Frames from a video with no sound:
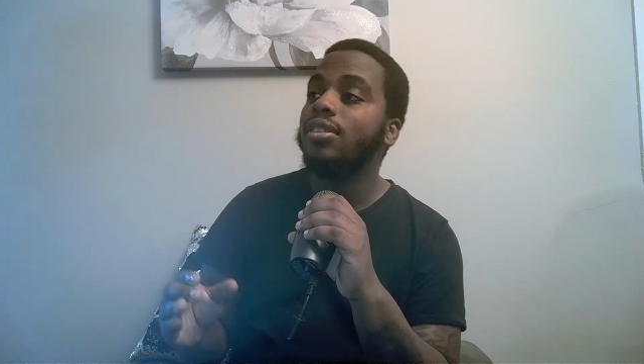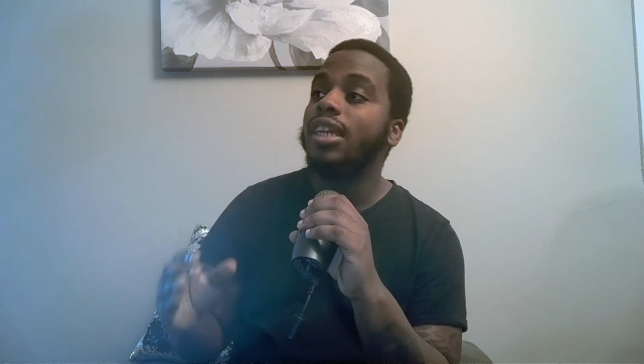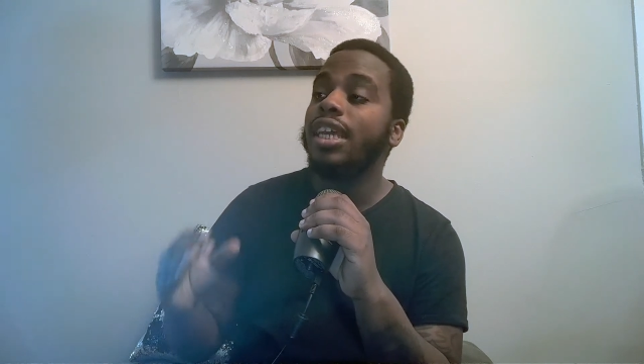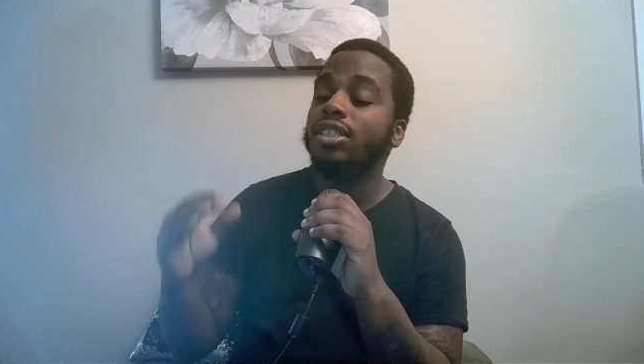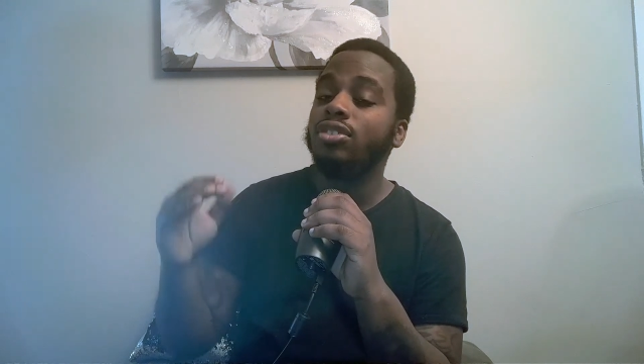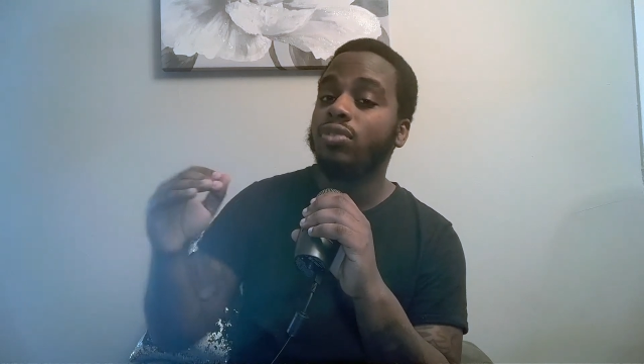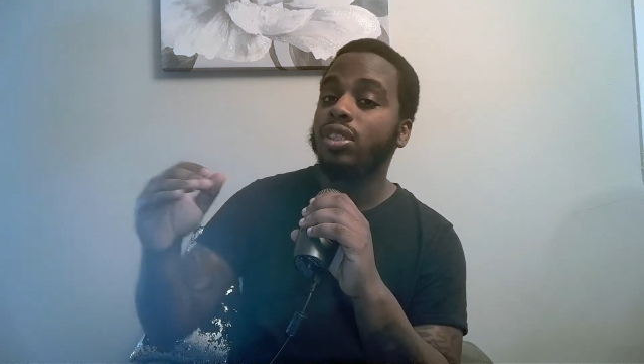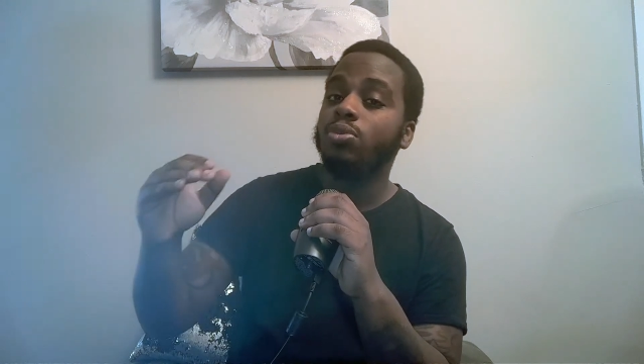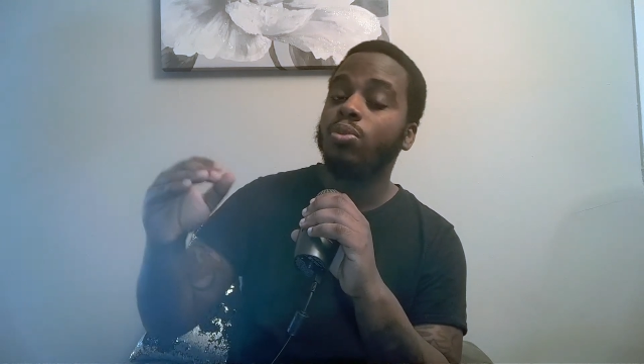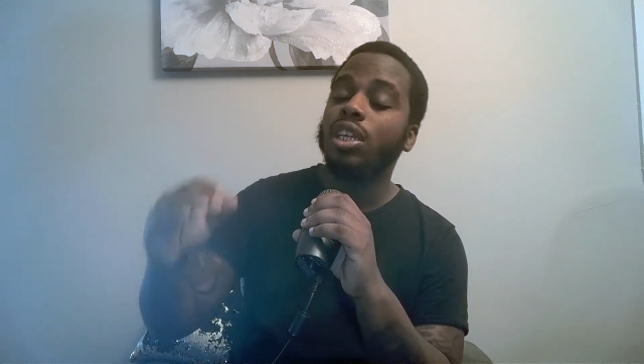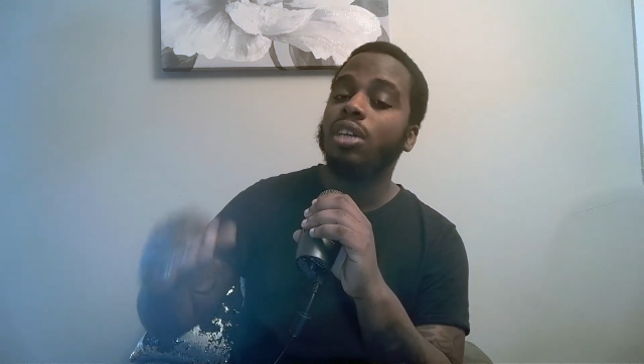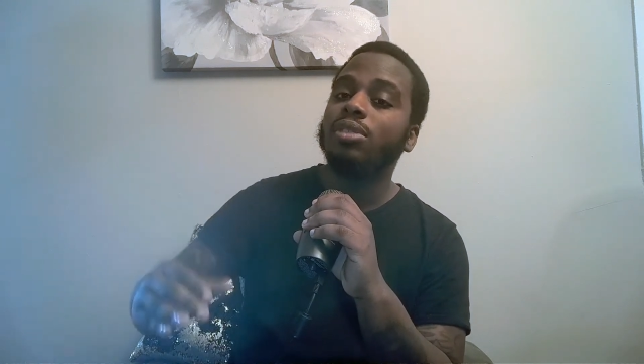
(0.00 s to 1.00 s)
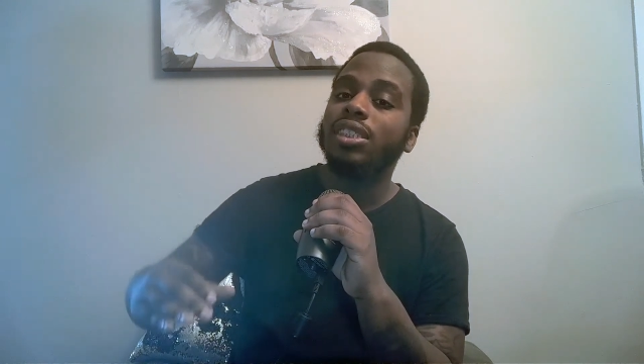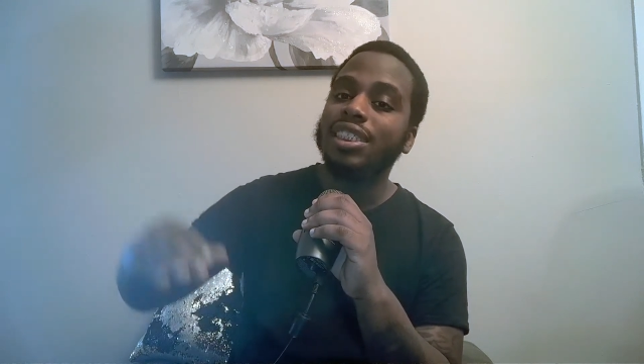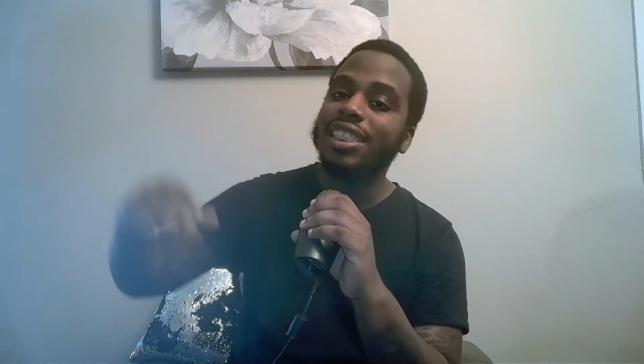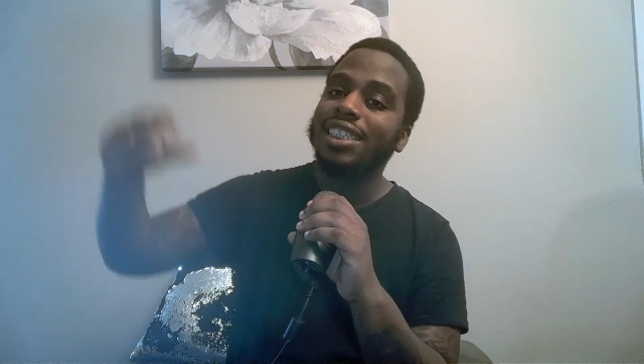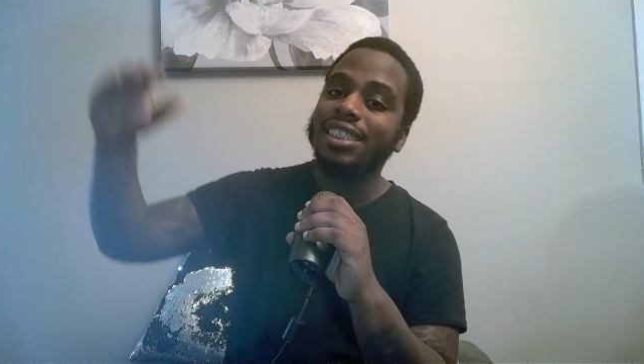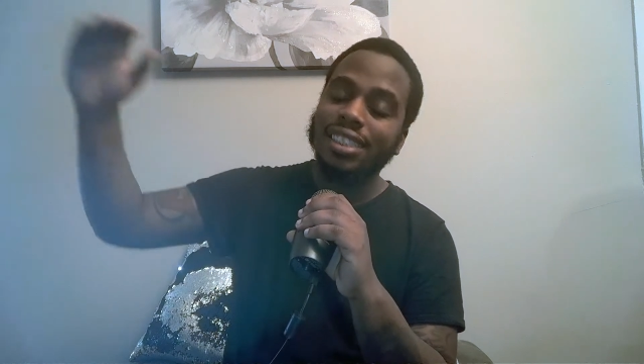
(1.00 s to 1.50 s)
injuries went up
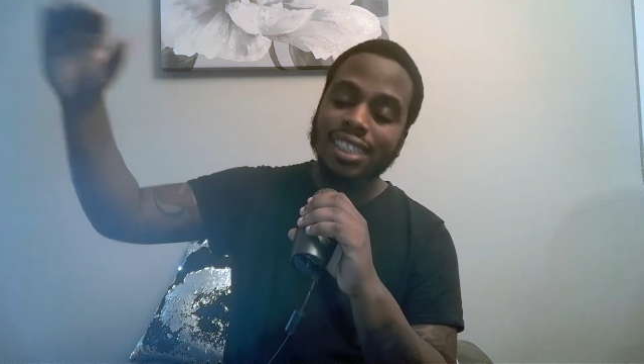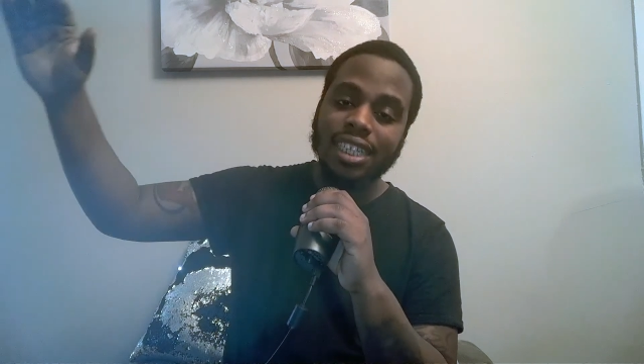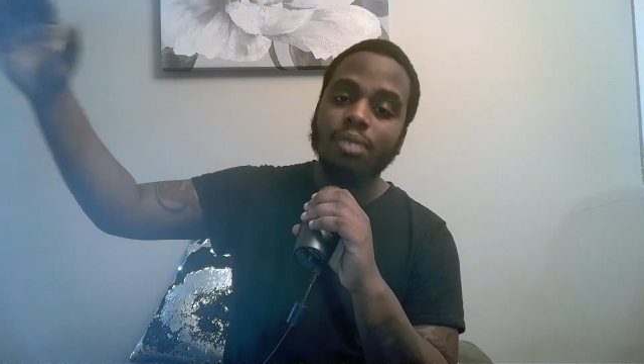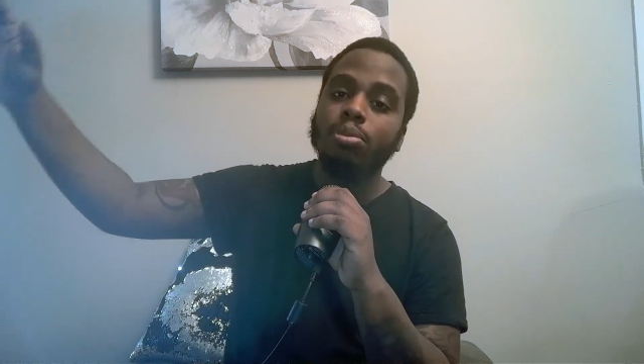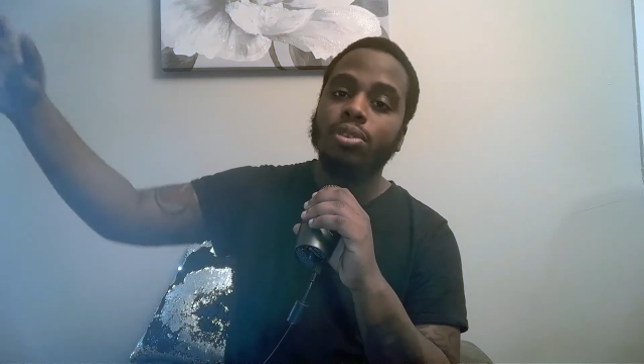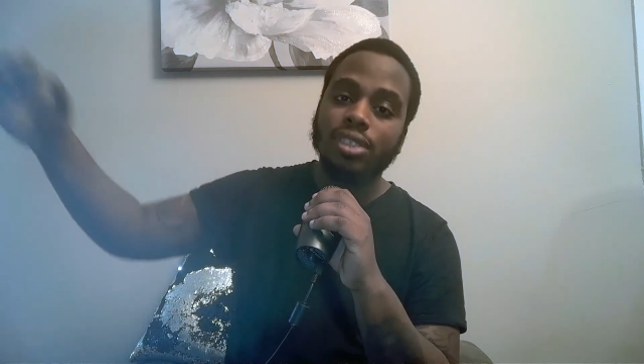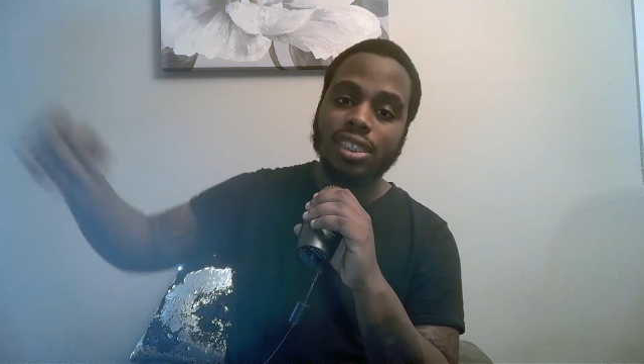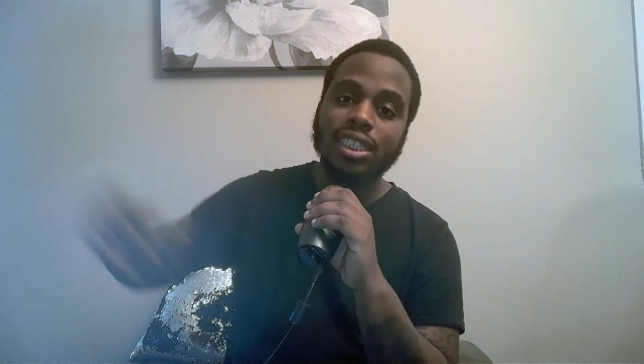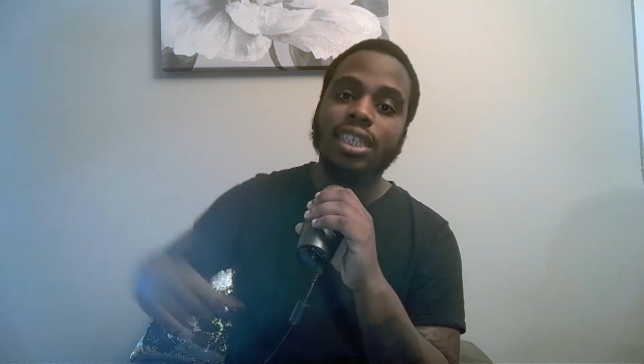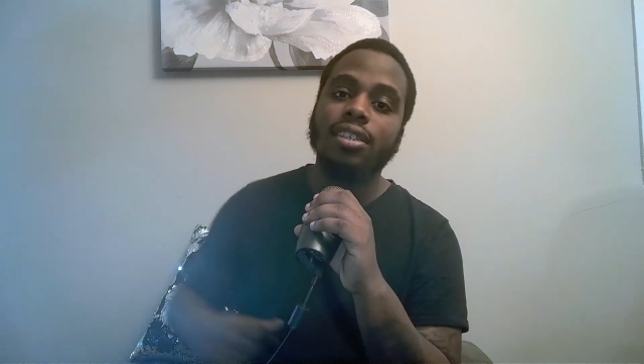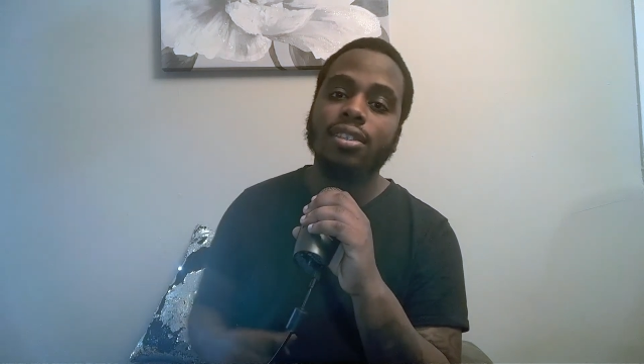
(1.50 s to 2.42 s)
16%.